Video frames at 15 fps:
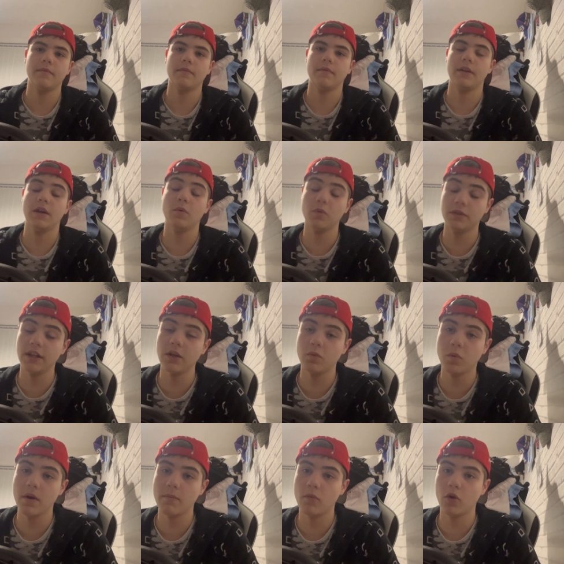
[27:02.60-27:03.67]
he did
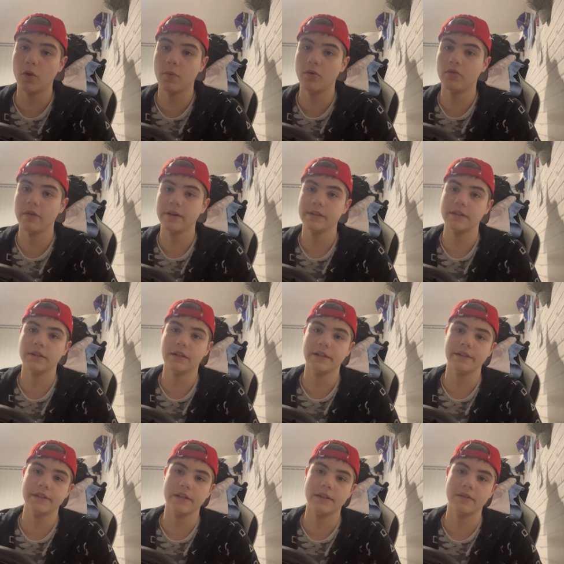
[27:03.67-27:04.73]
win multiple races last
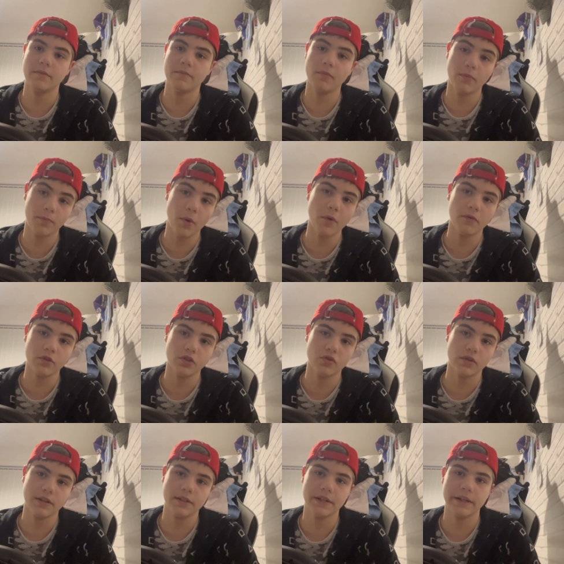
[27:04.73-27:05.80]
season, both on
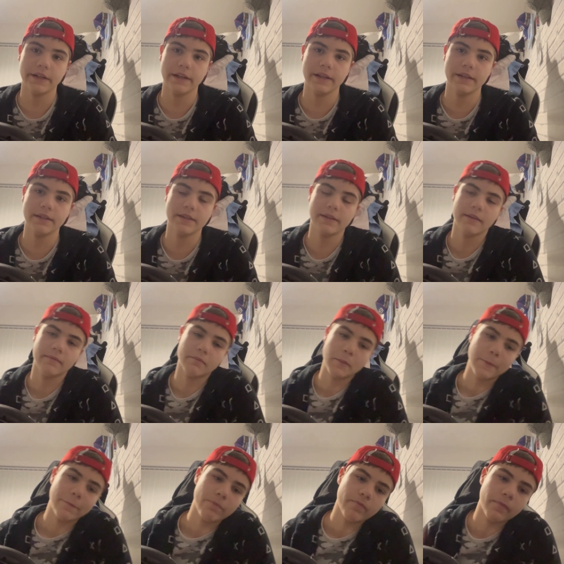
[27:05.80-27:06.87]
street circuits.
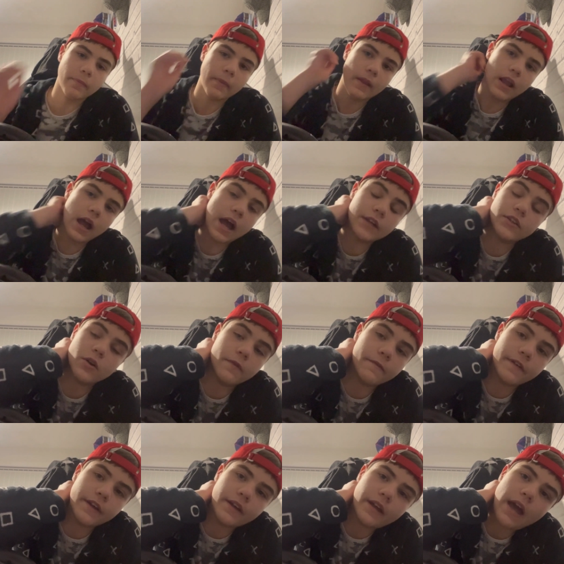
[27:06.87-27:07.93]
I don't
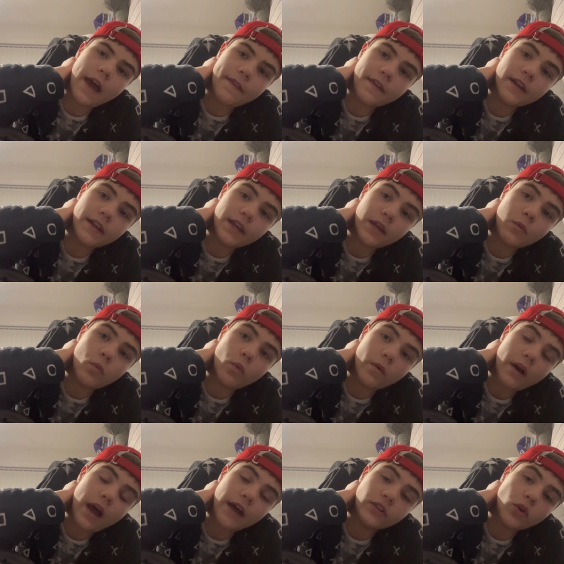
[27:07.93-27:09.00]
think he
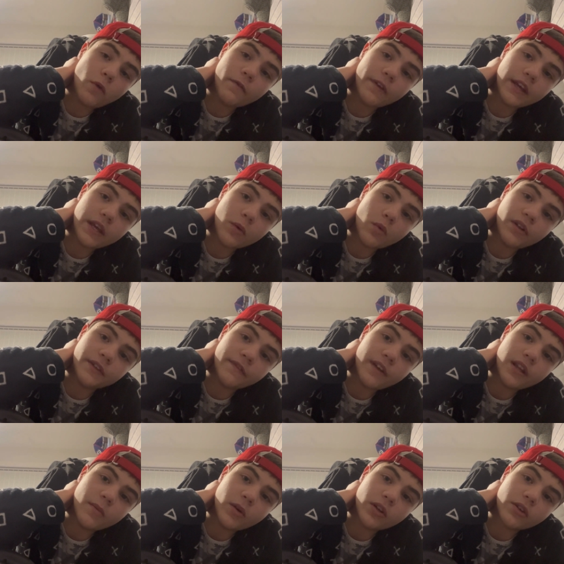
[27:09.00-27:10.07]
will defend
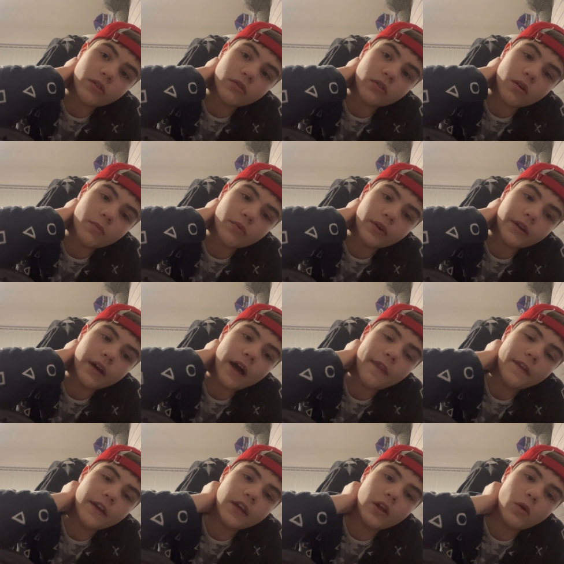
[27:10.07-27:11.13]
the Monaco Grand Prix. I
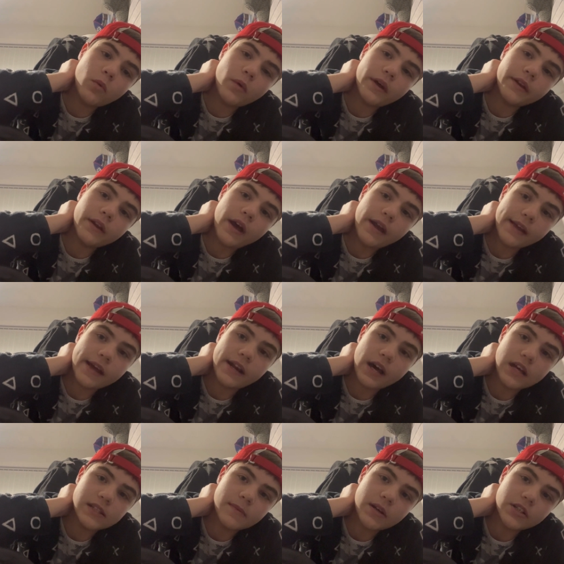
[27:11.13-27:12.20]
think he'll win again at
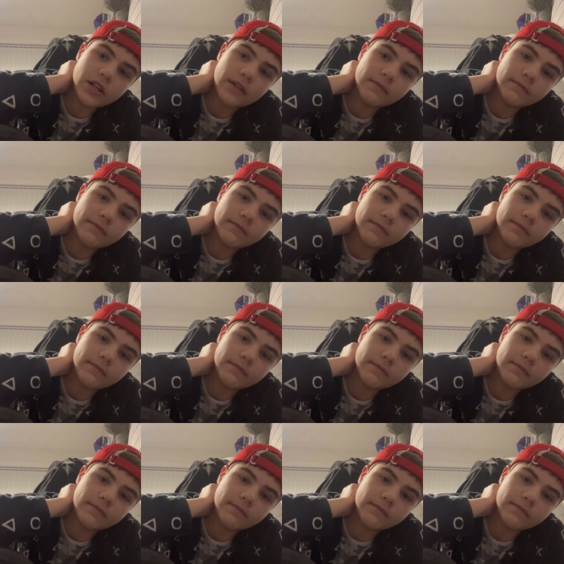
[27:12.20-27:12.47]
Azerbaijan.